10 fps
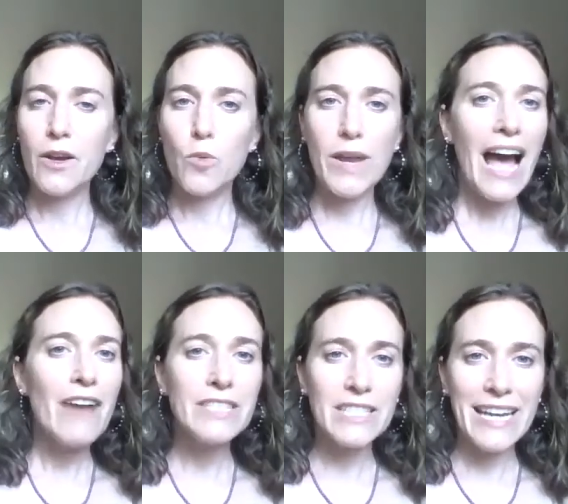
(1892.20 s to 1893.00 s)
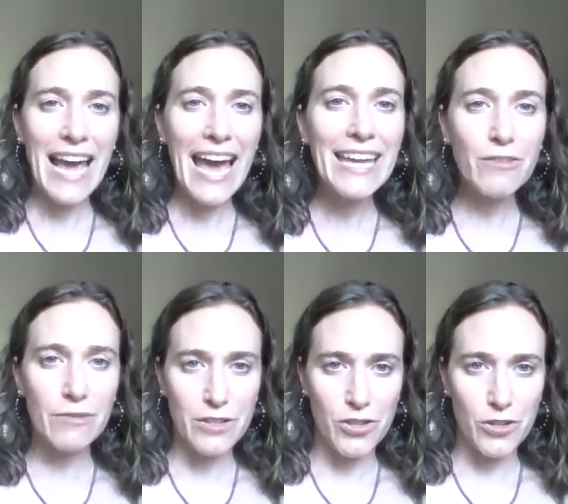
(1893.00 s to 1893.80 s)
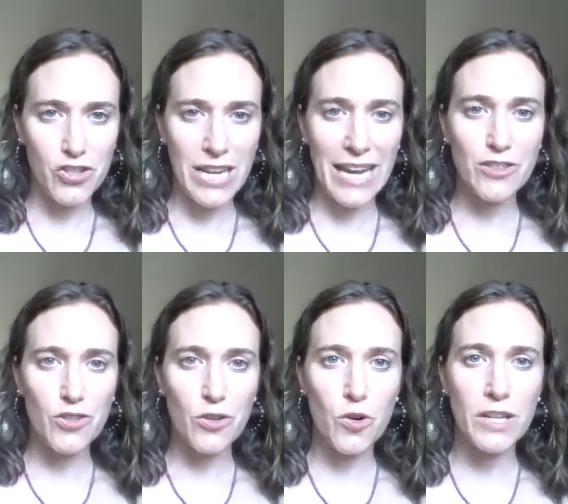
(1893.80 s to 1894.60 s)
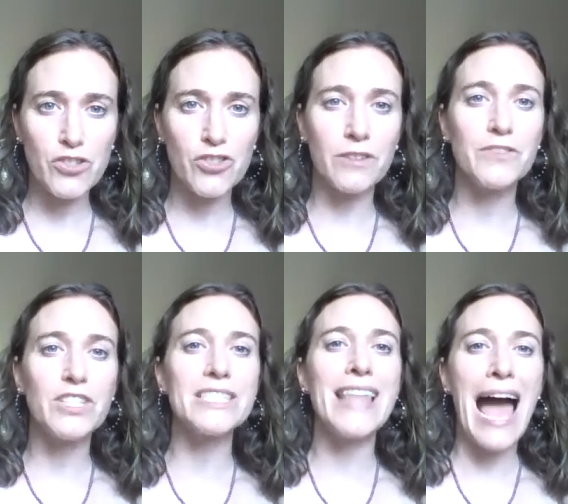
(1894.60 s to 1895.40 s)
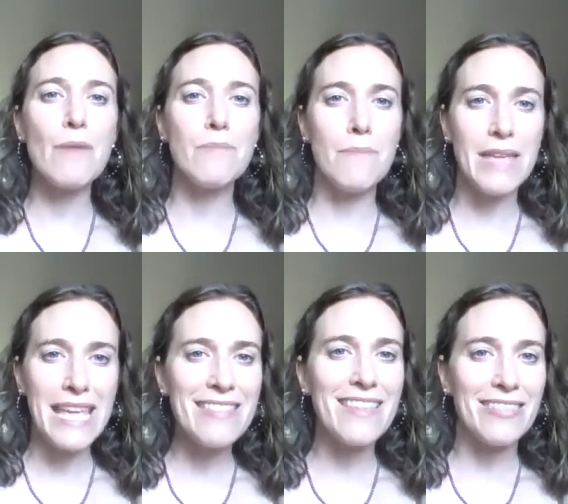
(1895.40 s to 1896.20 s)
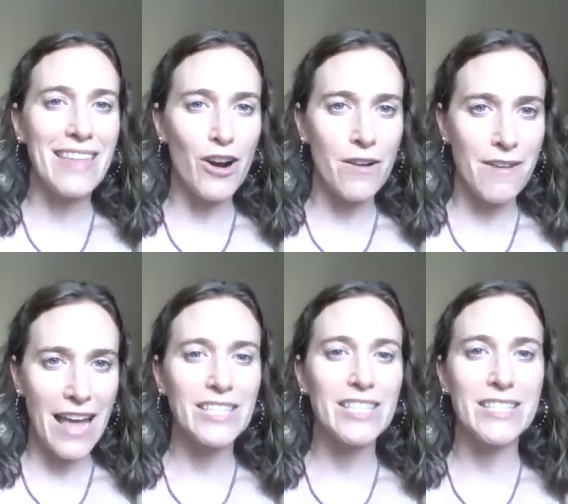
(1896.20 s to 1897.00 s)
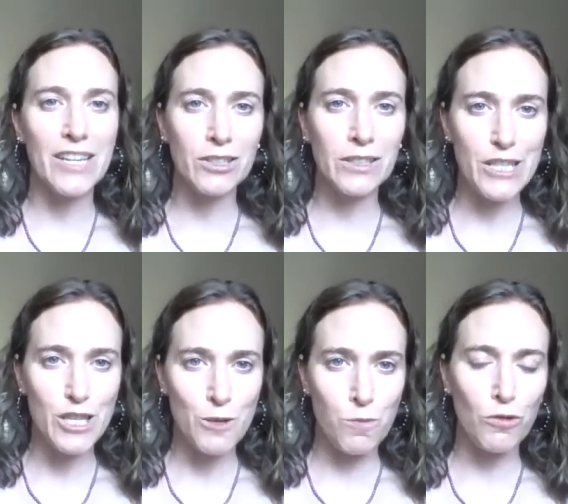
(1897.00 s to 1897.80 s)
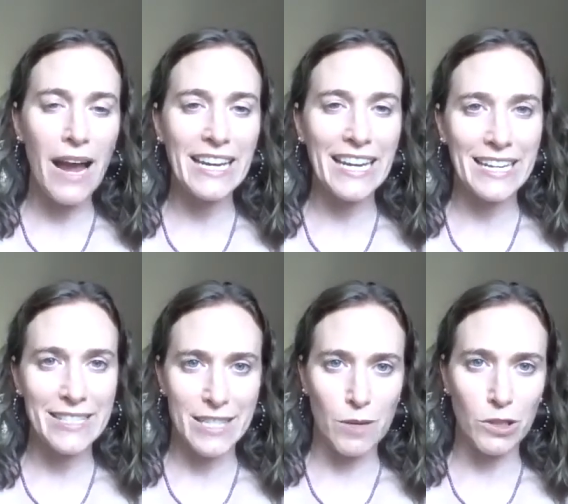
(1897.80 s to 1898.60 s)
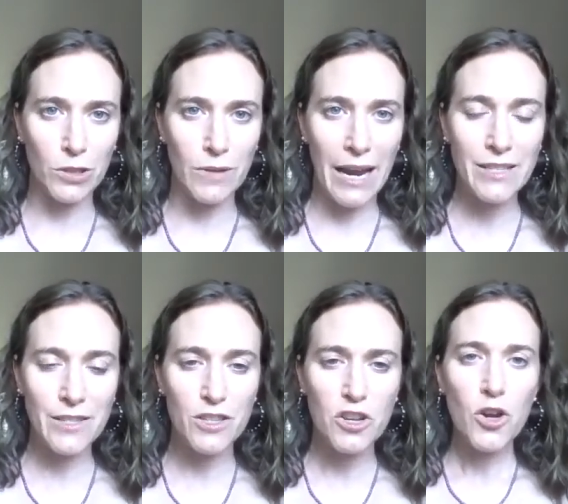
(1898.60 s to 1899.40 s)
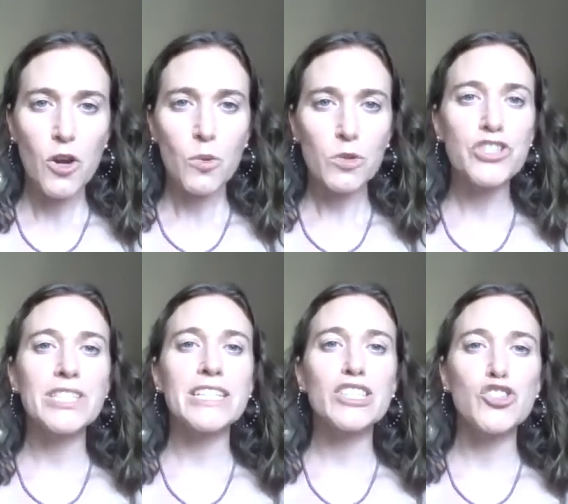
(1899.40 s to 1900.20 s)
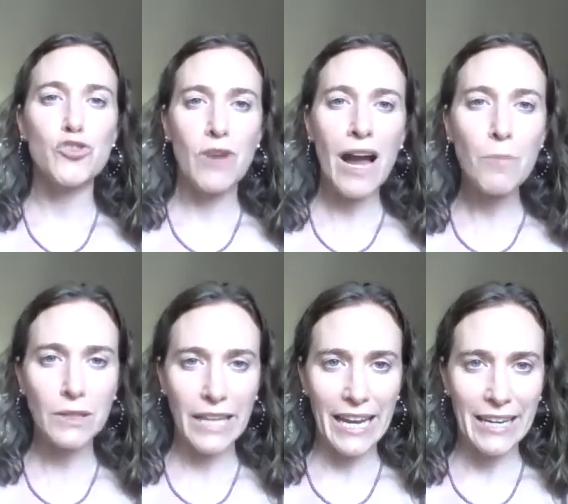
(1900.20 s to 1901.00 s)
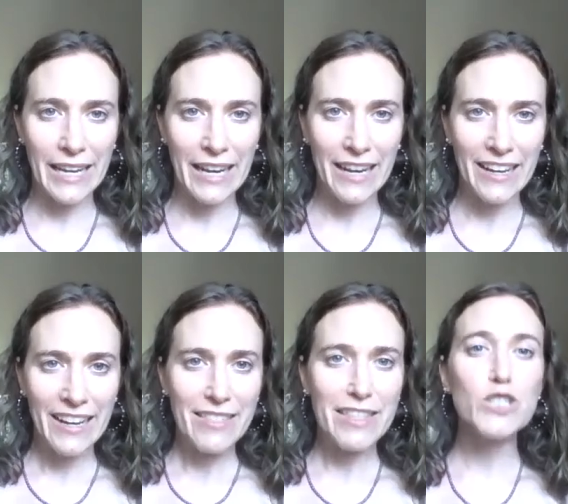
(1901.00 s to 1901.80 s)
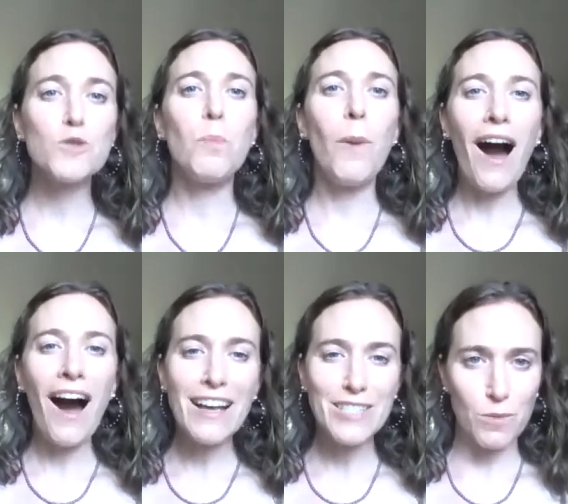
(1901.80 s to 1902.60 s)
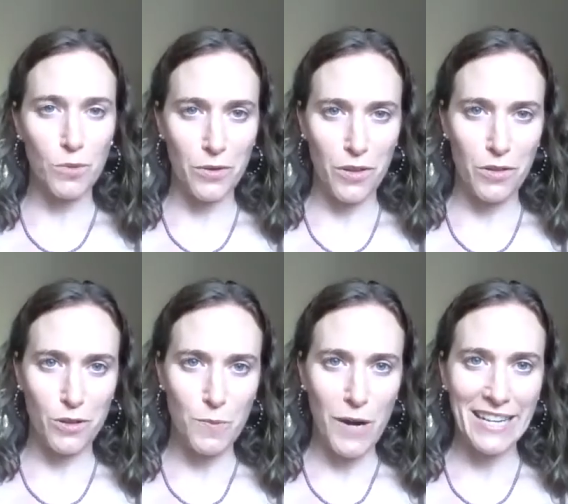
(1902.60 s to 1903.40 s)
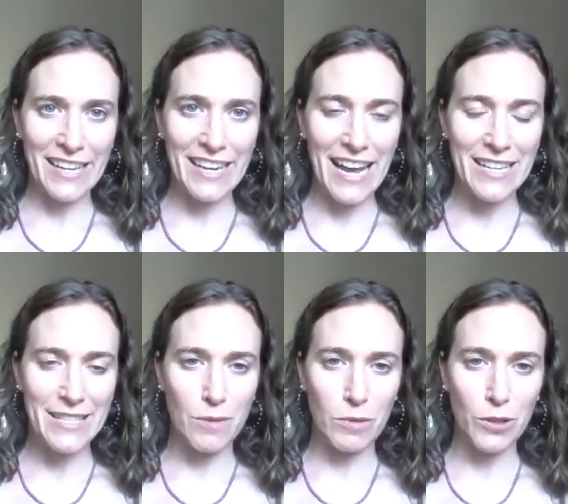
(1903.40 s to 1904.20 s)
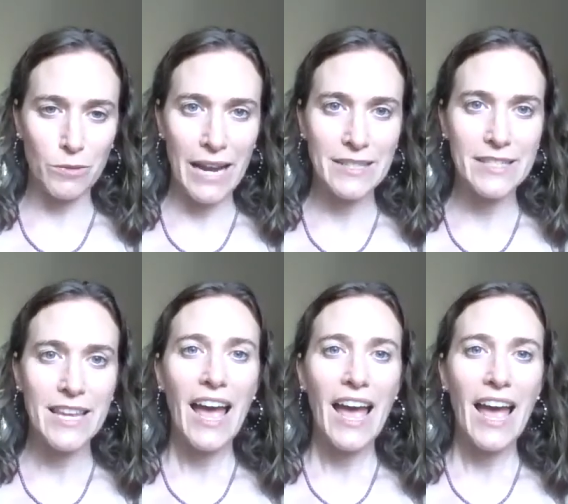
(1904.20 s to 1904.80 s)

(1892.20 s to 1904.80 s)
we haven't done any research to answer the question of, does that mean that they are necessarily spreading it at similar rates? We're just extrapolating that it's possible that they're spreading it at similar rates.